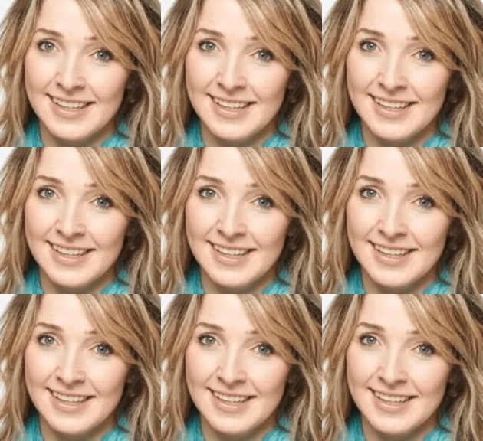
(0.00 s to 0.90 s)

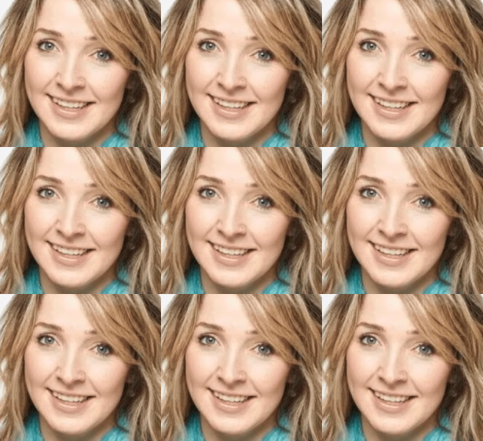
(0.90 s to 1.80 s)

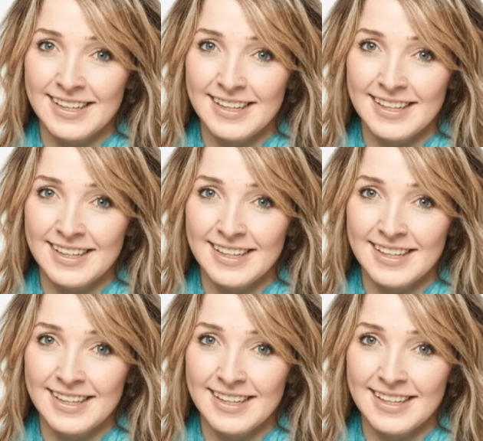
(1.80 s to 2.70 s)

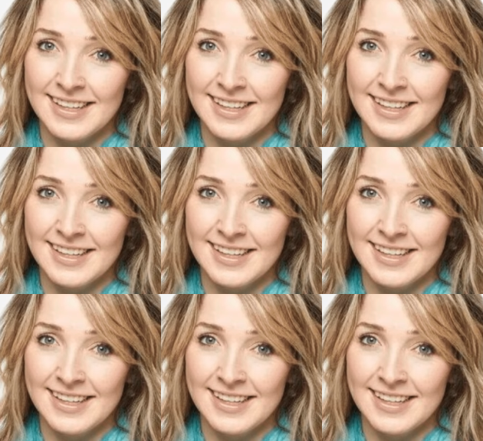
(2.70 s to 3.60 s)

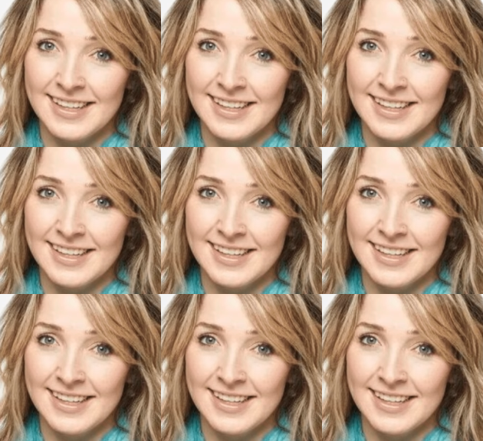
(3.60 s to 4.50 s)

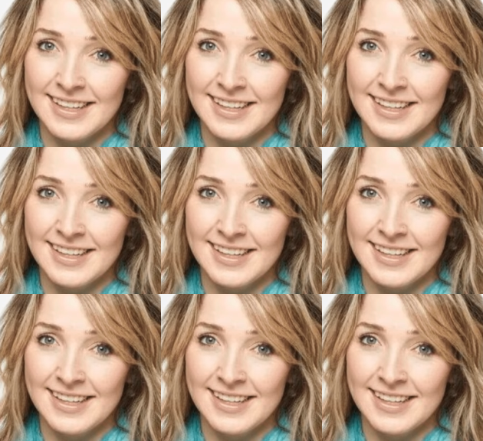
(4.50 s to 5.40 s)

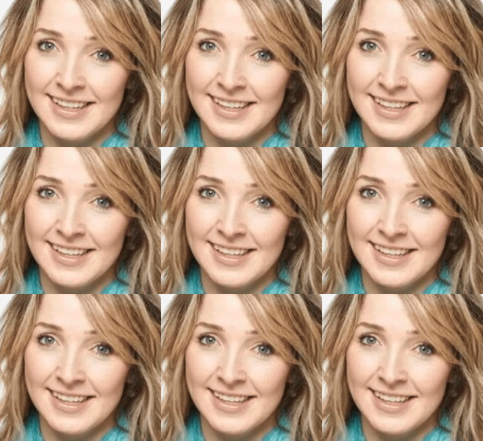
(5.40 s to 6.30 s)

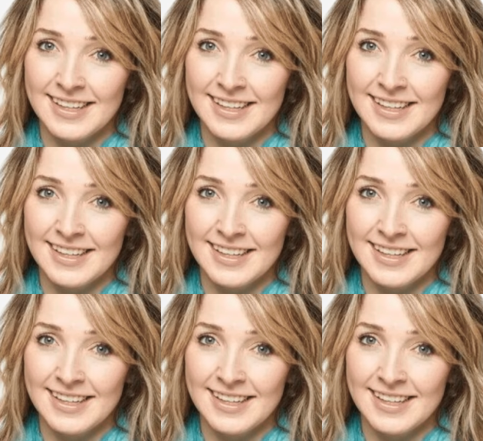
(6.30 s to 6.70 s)
This is a still picture; no speech is visible.